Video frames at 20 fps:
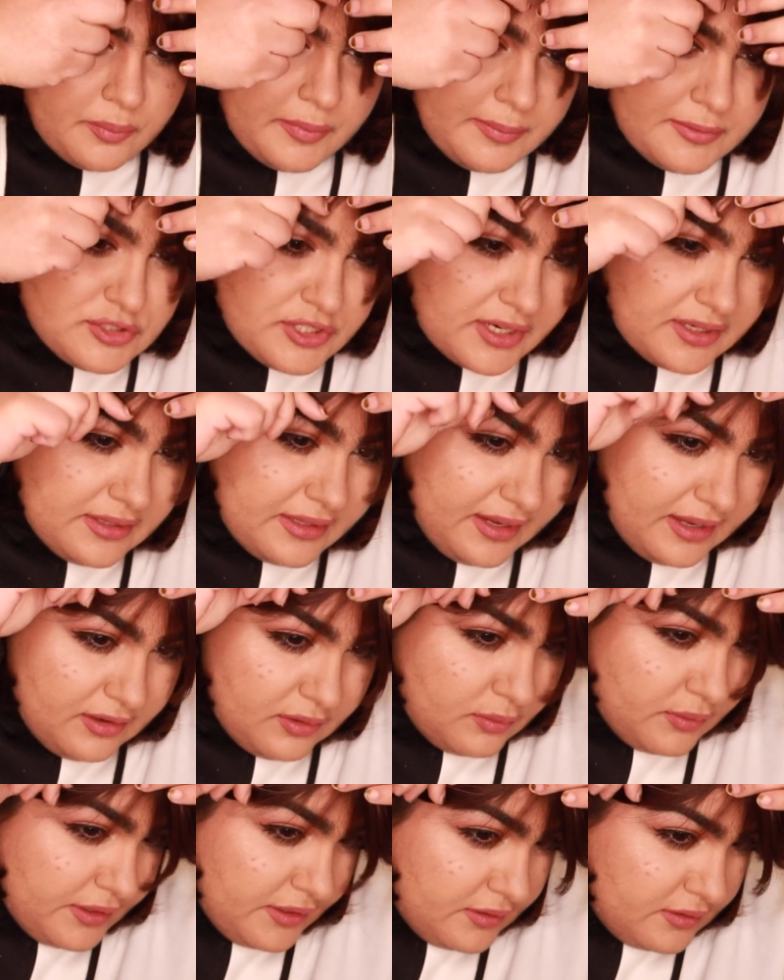maybe try to like, I don't
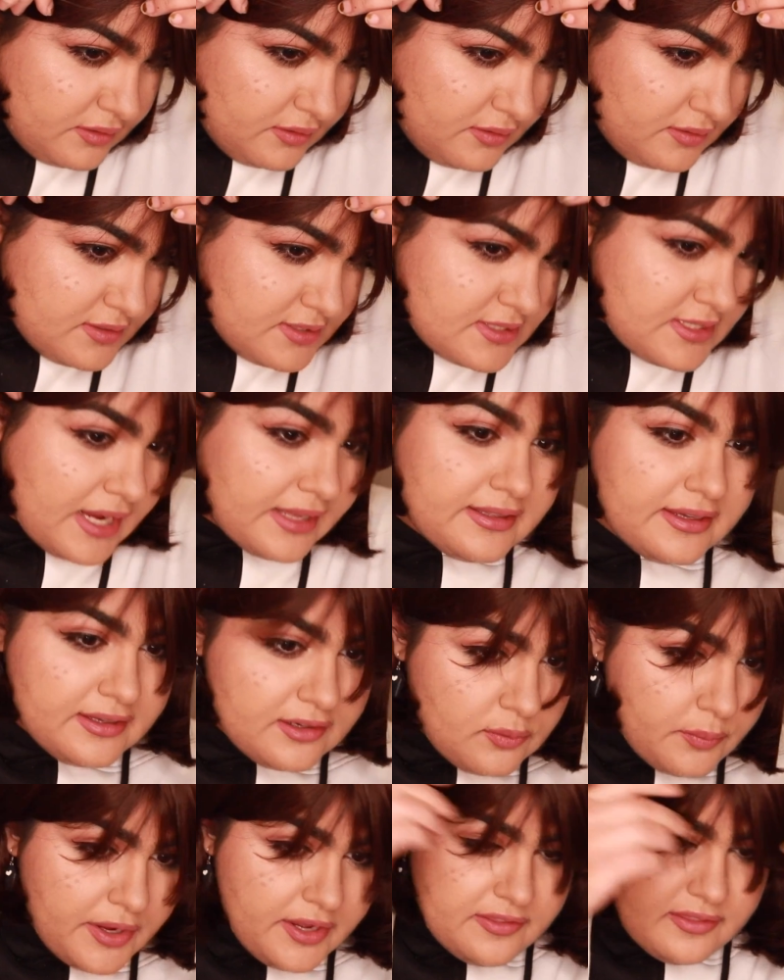know, like style it in
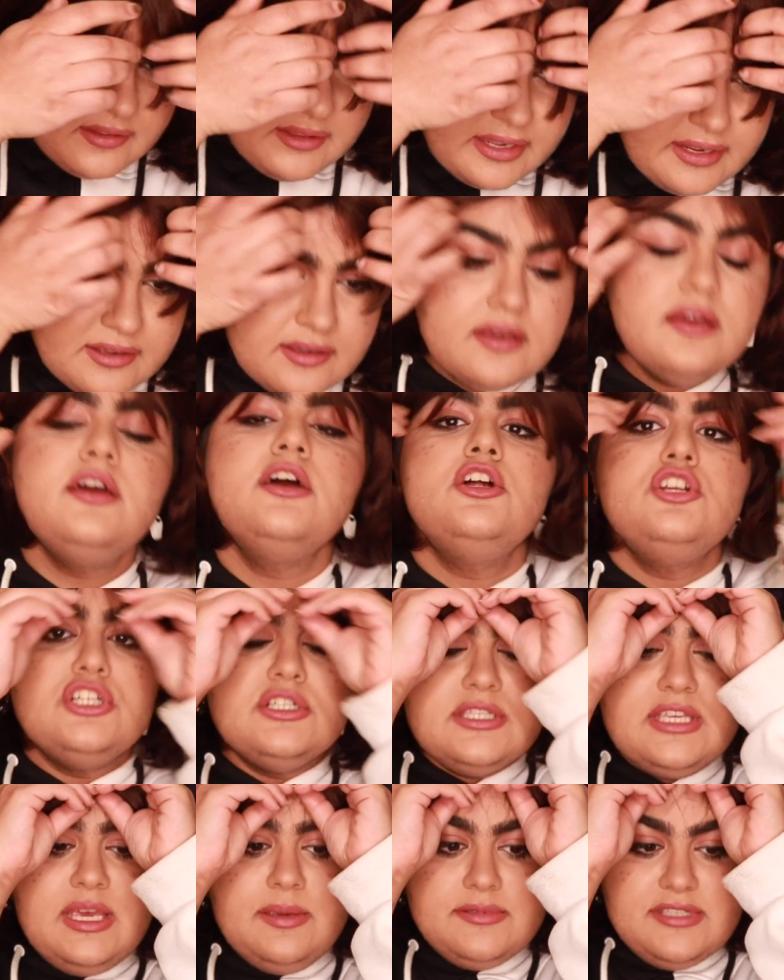a way that like
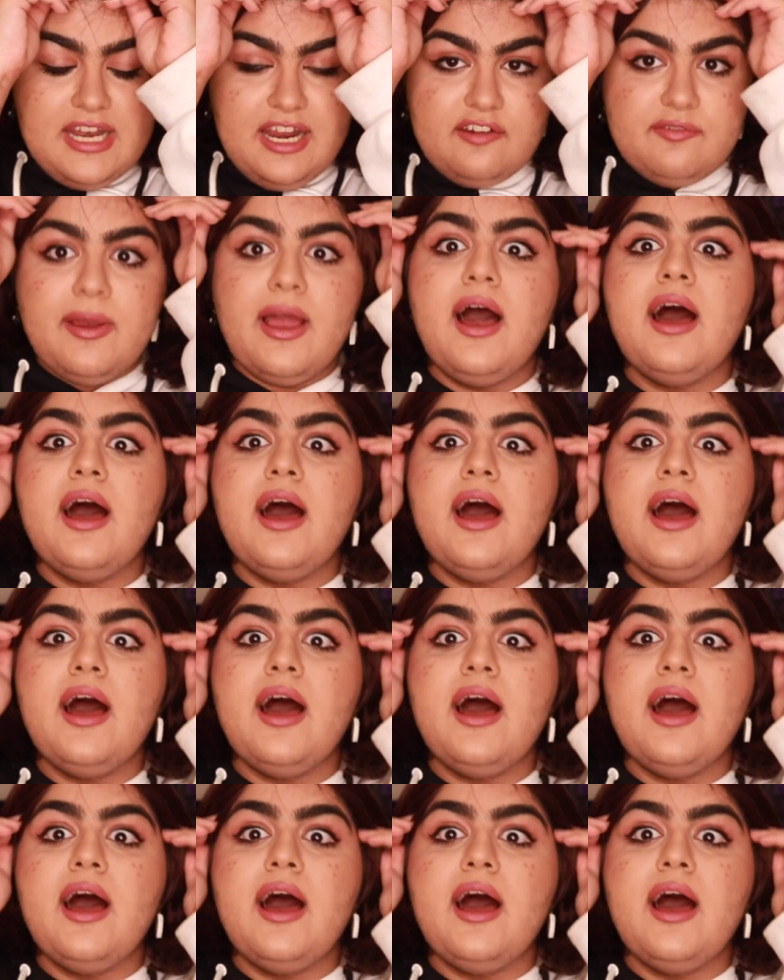just keeps it out of my